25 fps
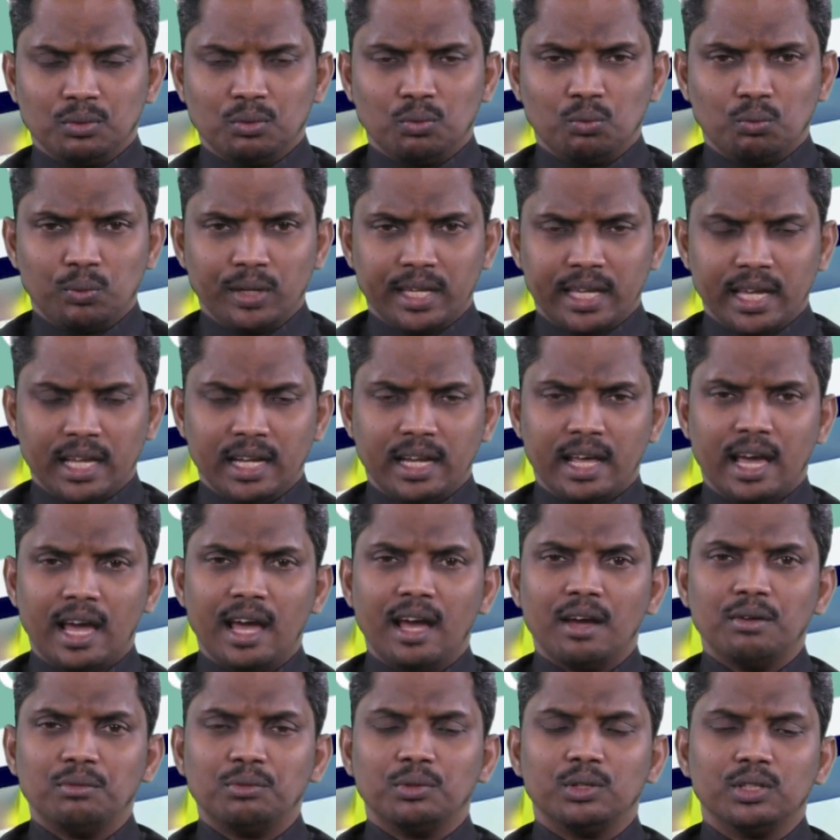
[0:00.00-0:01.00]
we can
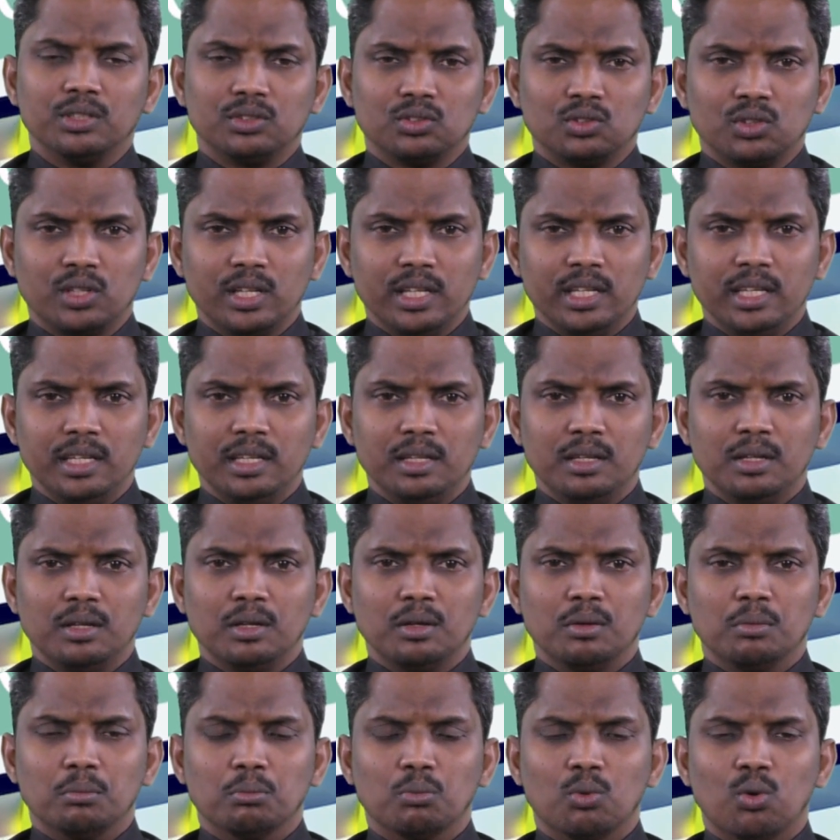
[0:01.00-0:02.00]
have three
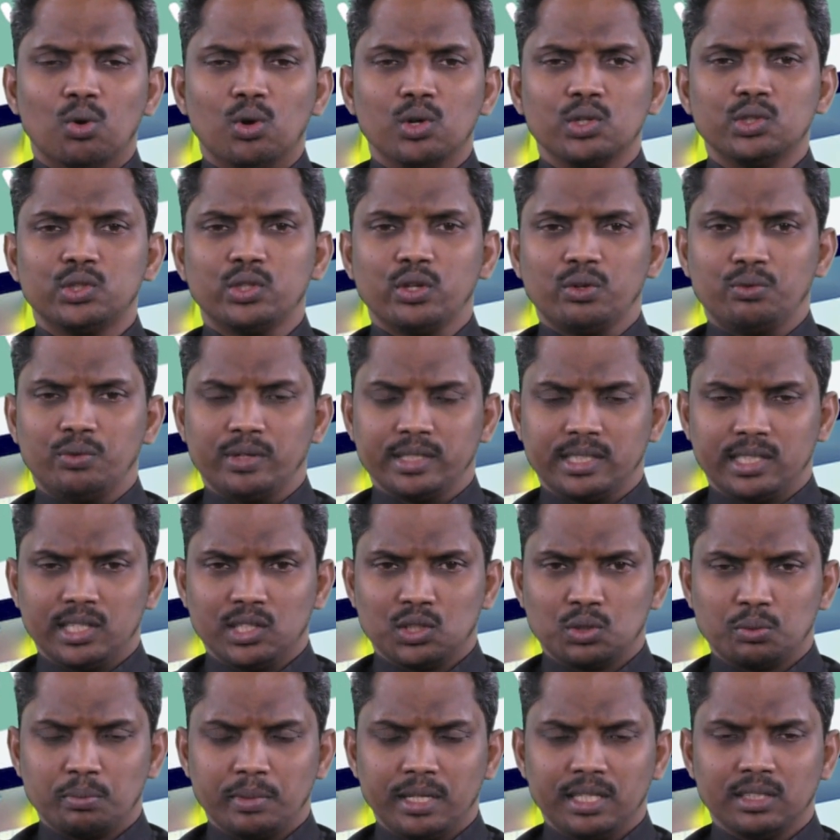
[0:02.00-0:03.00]
modes of
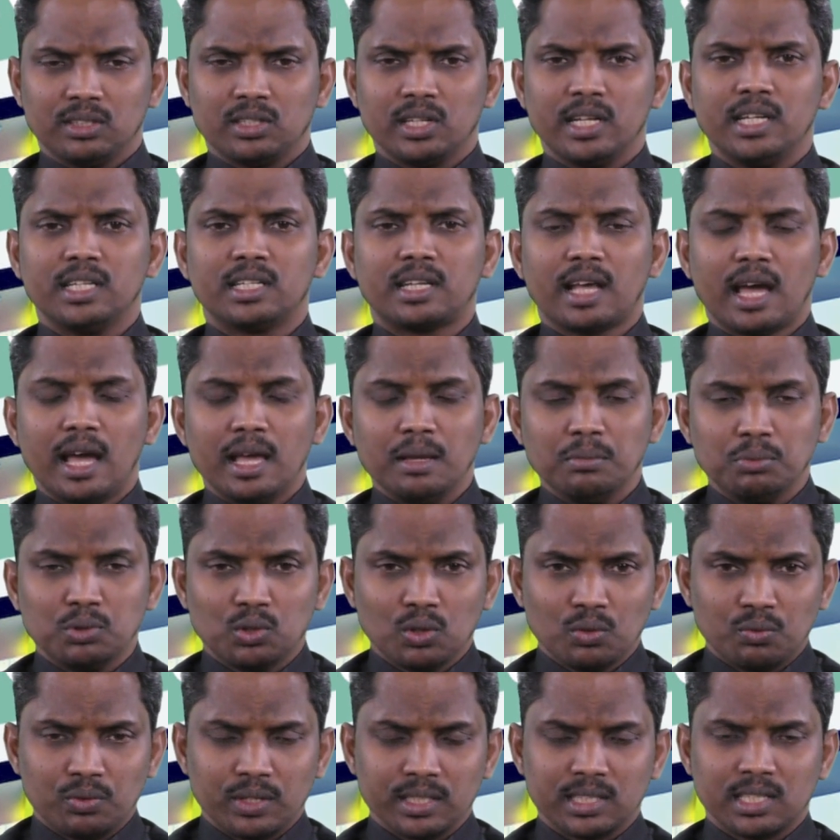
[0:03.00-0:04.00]
assessment, three types
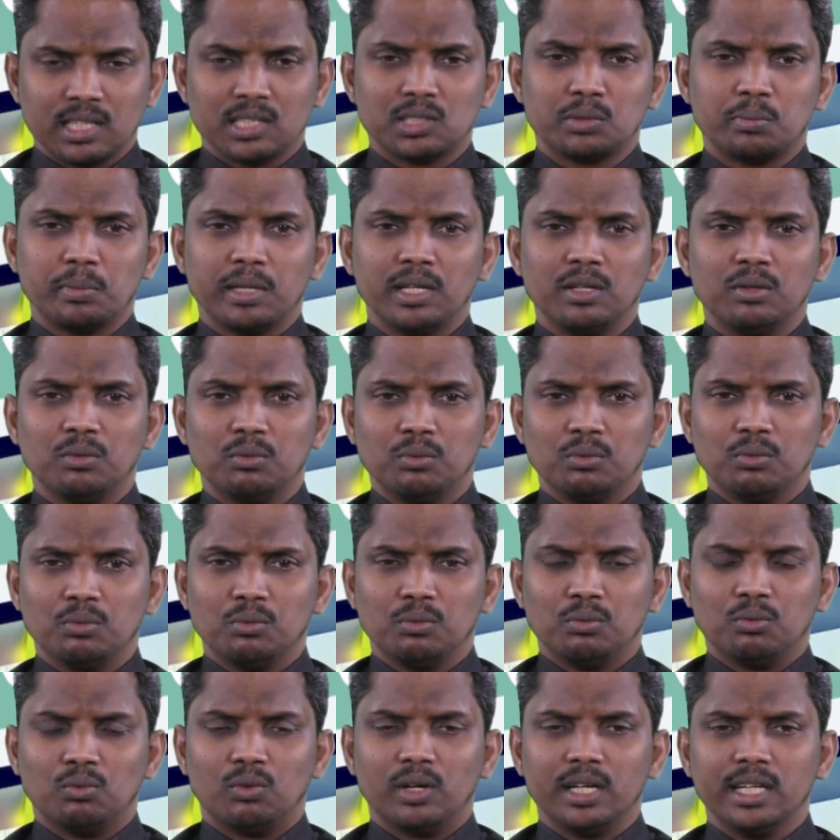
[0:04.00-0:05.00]
of assessment.
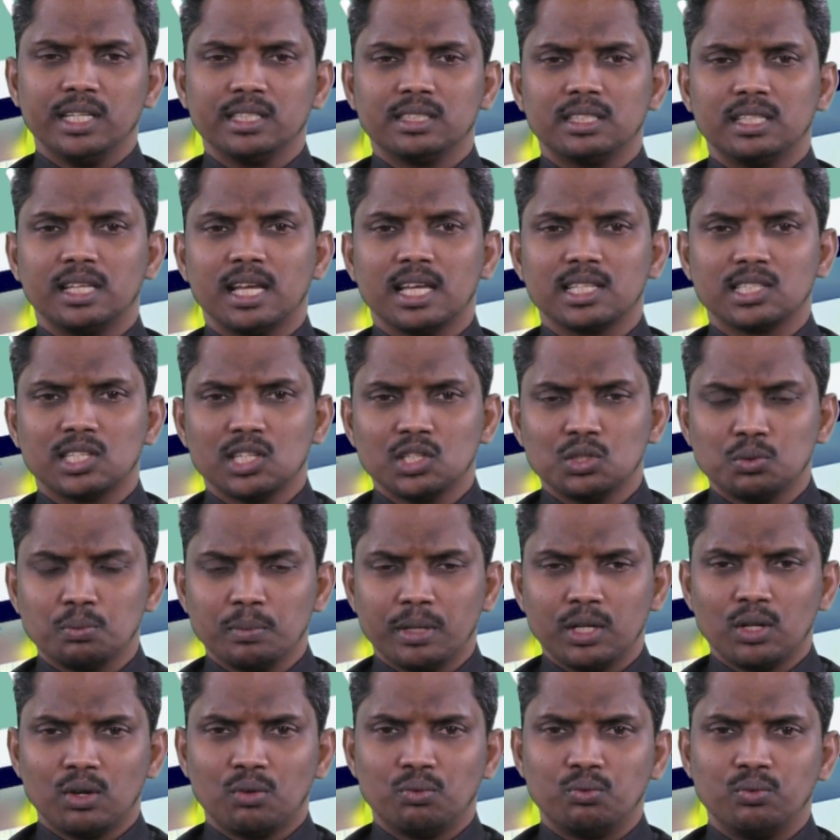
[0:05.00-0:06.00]
One is the
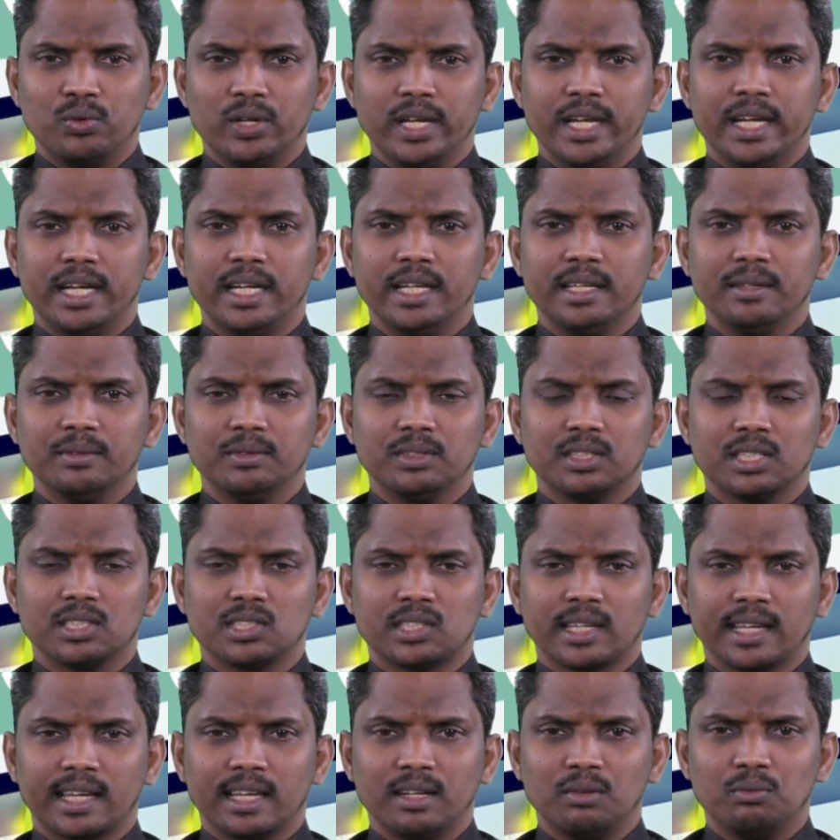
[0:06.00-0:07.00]
assessment of learning, the
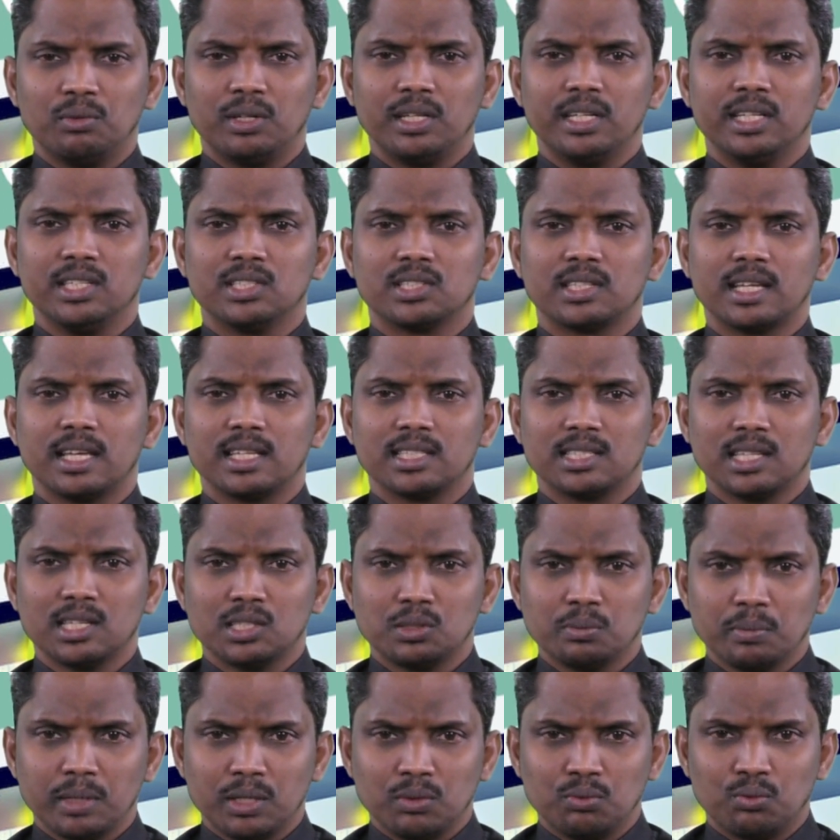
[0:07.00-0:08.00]
second one is
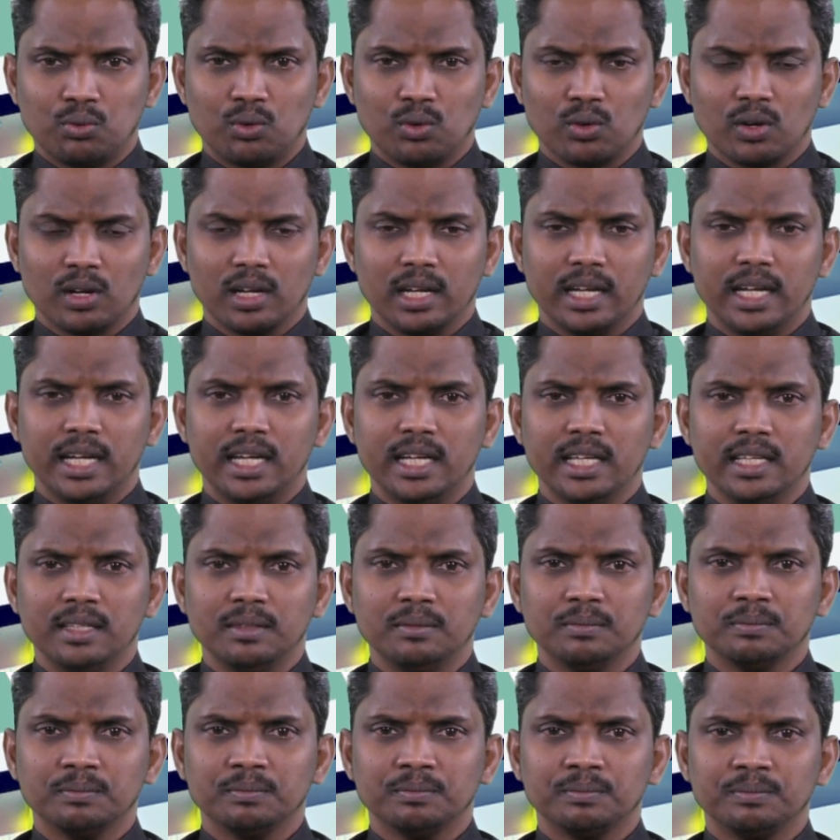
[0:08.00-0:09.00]
assessment for
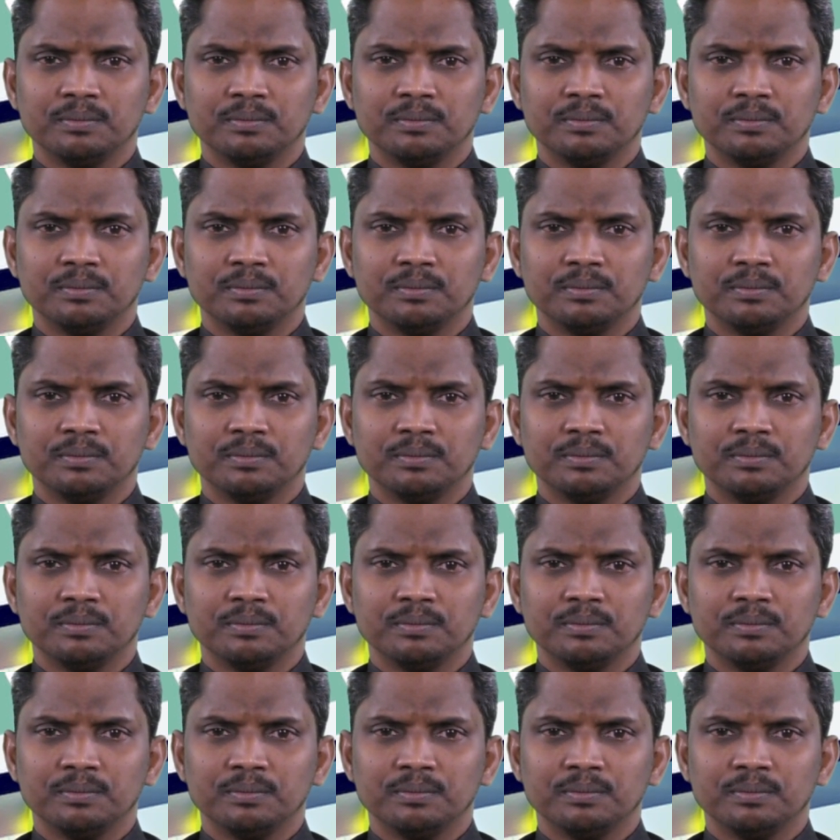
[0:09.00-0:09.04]
learning,